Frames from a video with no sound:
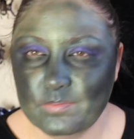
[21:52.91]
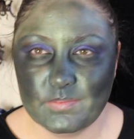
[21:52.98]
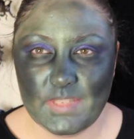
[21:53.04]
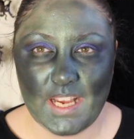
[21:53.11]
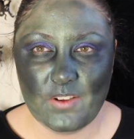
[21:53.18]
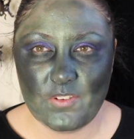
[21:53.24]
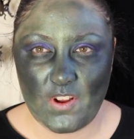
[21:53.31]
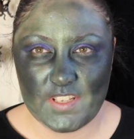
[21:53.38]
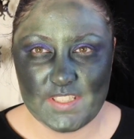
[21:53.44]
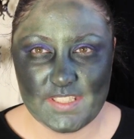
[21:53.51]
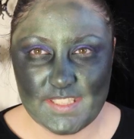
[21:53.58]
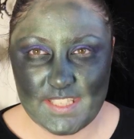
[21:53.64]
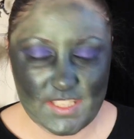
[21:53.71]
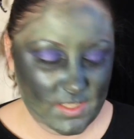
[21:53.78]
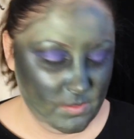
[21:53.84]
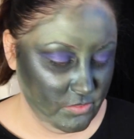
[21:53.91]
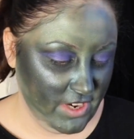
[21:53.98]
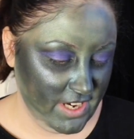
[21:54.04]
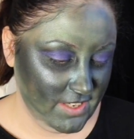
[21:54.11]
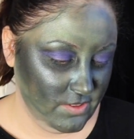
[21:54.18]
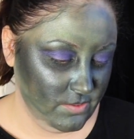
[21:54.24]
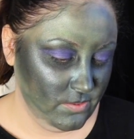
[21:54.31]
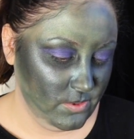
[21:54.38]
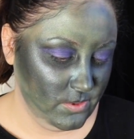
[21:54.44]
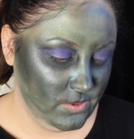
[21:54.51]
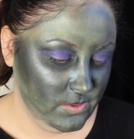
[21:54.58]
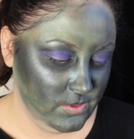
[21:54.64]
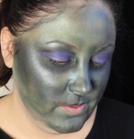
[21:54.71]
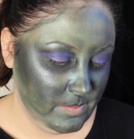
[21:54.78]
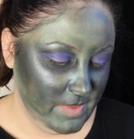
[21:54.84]
But how nice is it to break the
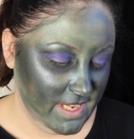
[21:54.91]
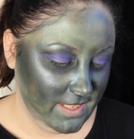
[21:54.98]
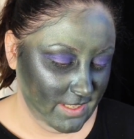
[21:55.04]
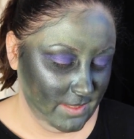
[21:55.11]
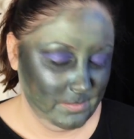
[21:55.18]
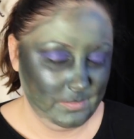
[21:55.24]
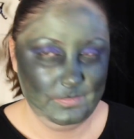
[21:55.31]
rules with makeup?